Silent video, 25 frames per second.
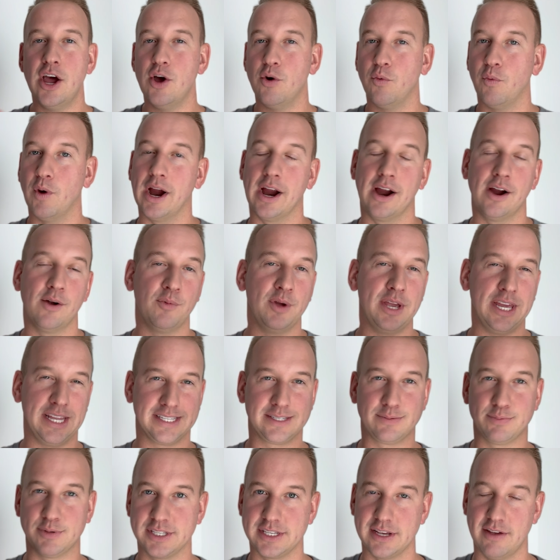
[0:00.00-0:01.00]
where we
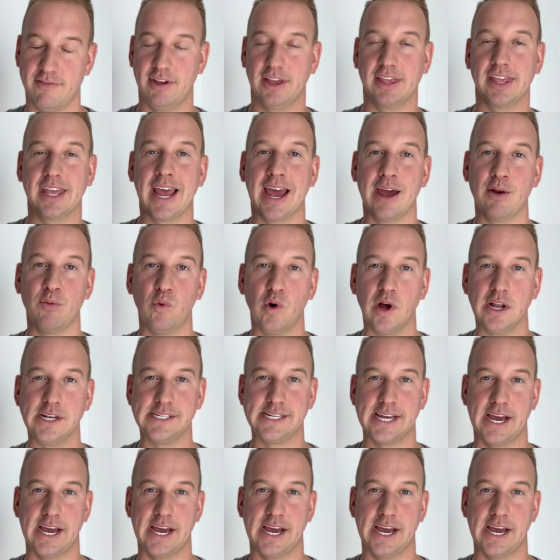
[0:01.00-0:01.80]
specifically had one